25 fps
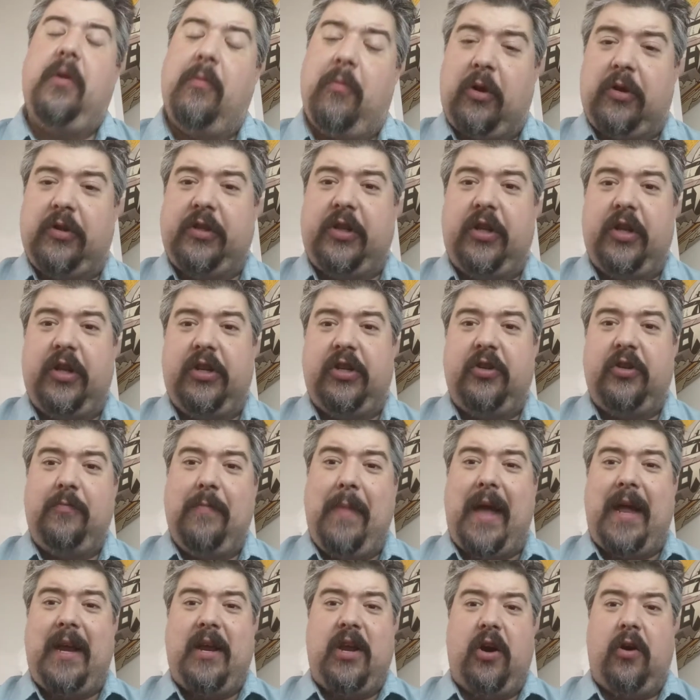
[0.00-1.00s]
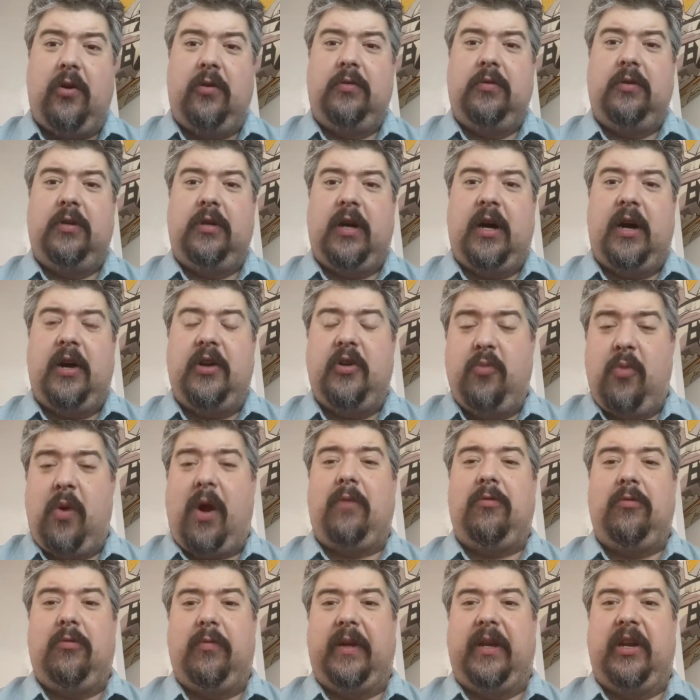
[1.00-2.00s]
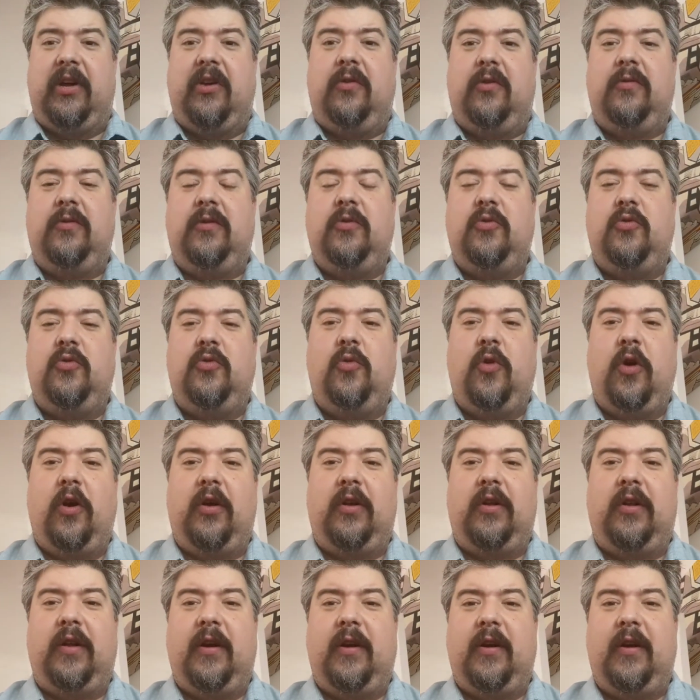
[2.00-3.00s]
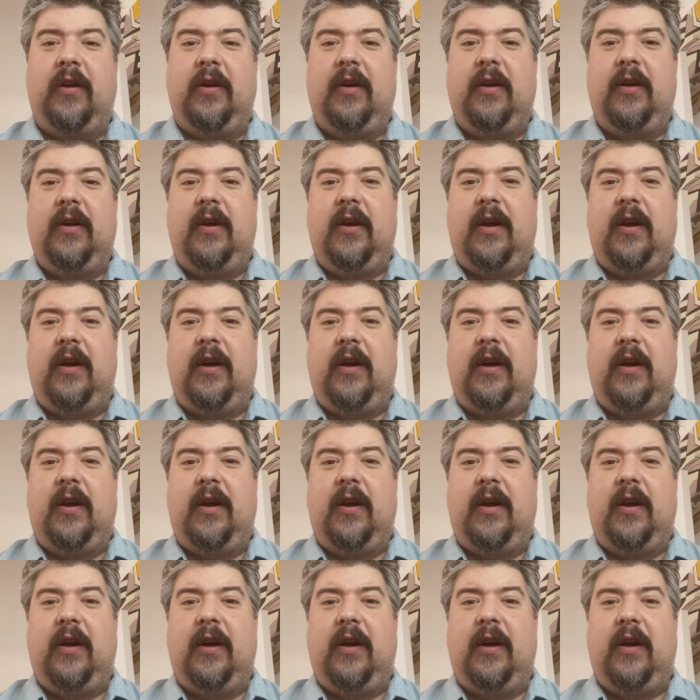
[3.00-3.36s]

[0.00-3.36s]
the person that you may know, you probably know, who worked there,